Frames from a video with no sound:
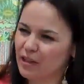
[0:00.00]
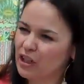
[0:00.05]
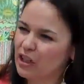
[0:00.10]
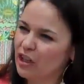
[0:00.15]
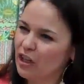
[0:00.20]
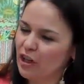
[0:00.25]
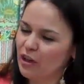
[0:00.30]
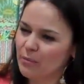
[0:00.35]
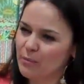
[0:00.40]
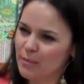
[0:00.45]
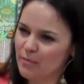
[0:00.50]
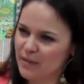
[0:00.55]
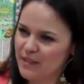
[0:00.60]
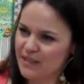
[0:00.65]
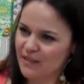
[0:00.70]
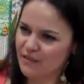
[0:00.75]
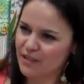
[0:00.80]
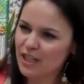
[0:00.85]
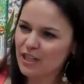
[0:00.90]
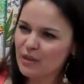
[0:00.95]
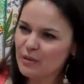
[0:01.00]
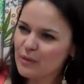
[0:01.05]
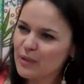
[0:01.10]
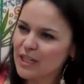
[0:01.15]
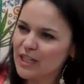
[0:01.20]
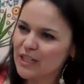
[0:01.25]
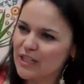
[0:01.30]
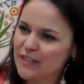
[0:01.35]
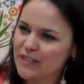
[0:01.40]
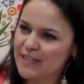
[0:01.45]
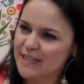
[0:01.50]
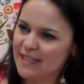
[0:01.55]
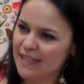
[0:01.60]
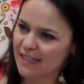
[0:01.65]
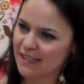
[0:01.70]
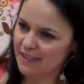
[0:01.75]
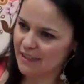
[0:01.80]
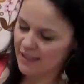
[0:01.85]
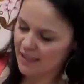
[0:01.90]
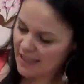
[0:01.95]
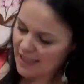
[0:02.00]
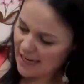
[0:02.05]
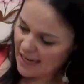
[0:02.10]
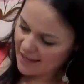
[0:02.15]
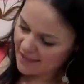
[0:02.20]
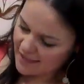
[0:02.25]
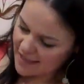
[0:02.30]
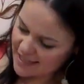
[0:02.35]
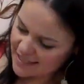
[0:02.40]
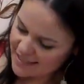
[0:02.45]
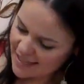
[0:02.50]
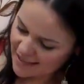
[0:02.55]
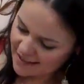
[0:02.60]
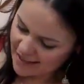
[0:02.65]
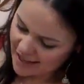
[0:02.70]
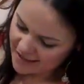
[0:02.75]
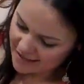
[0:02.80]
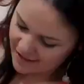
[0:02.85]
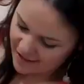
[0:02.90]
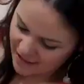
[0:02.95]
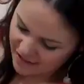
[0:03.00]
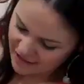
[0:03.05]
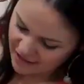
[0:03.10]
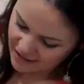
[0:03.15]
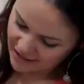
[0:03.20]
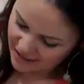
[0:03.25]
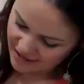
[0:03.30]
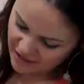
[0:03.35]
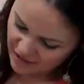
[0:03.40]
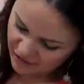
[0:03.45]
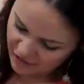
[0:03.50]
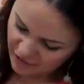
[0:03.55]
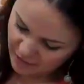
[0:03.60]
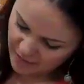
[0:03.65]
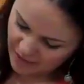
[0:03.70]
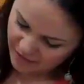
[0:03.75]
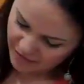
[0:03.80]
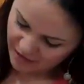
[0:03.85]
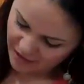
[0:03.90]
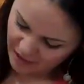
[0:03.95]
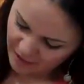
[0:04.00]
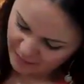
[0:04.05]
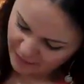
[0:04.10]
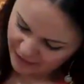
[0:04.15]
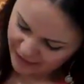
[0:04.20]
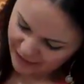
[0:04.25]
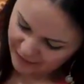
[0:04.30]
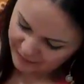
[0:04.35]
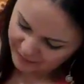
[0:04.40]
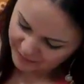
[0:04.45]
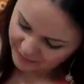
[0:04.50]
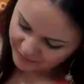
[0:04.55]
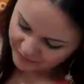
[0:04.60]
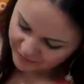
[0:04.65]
you know, memories of needleworks and things like that I've collected from my family.